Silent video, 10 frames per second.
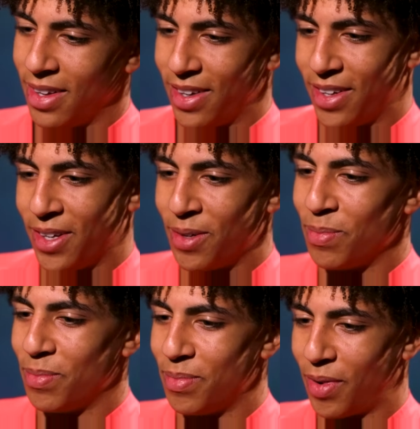
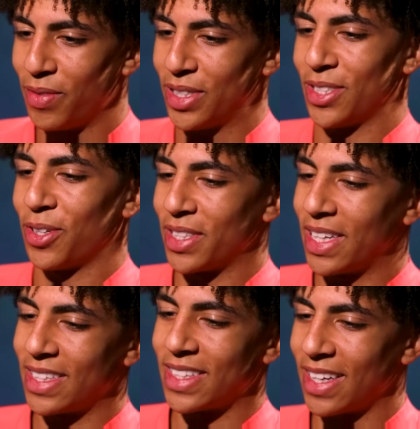Obviously not the
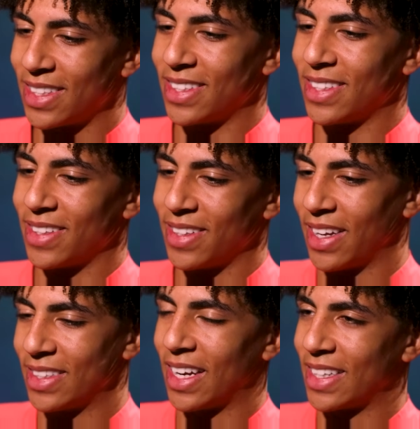exact
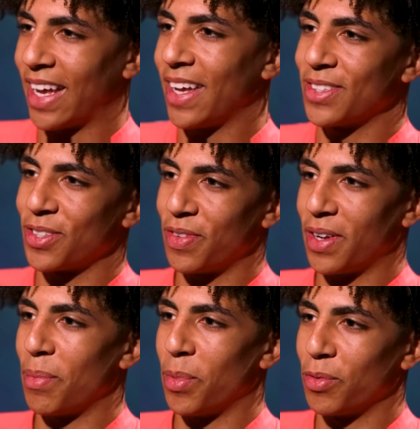day and stuff like
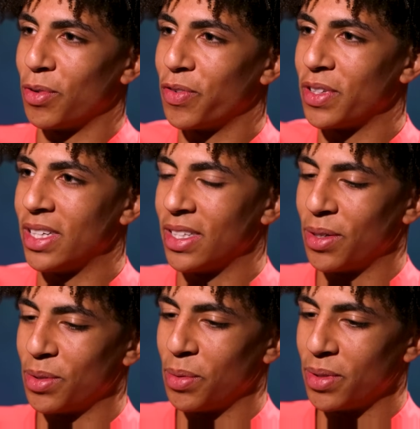that, but roughly, you know,
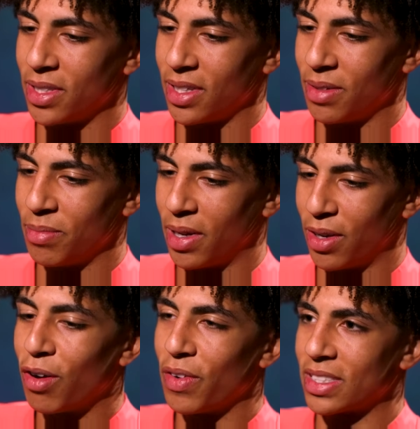there was a lot
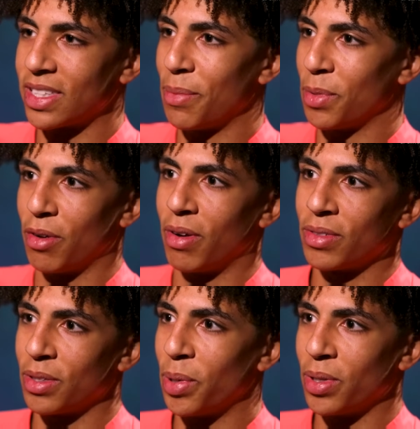of excitement around
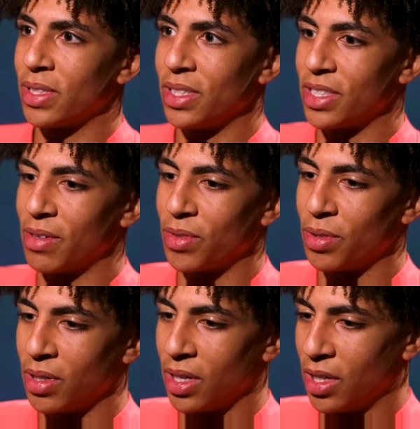the building in general,
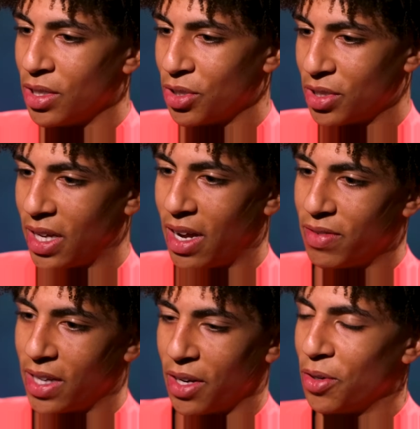just to have
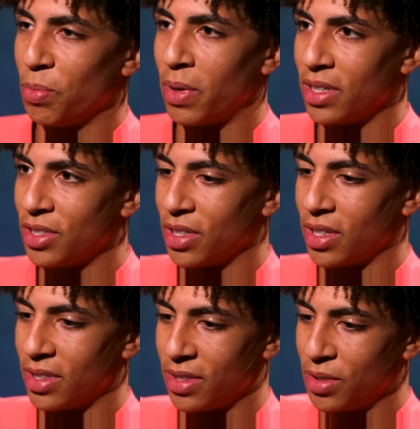like a new manager
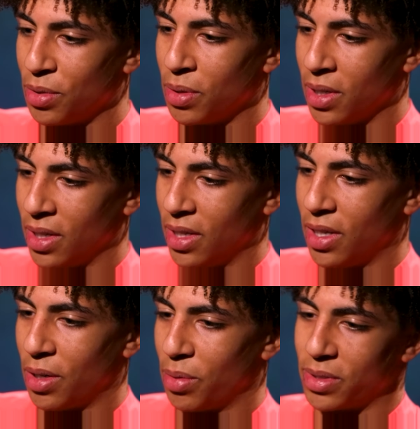and a new, you
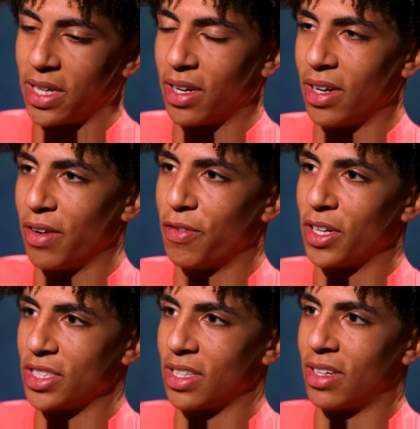know, it was like a fresh
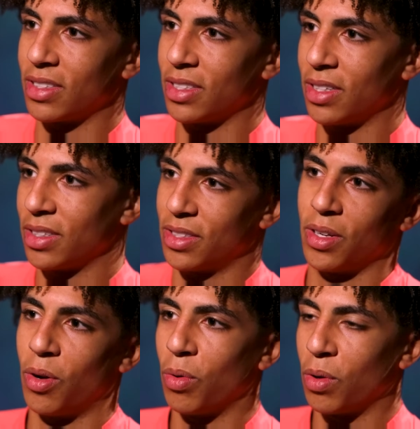start to the
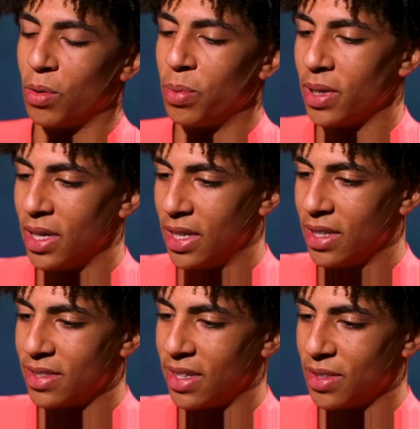whole club in a
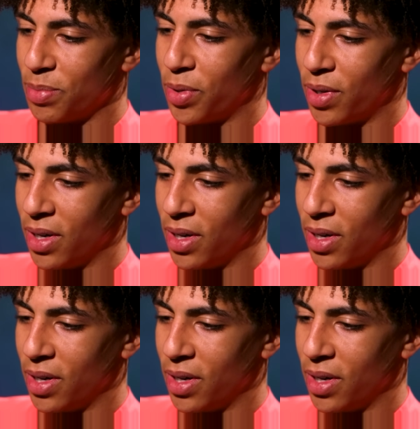sense. But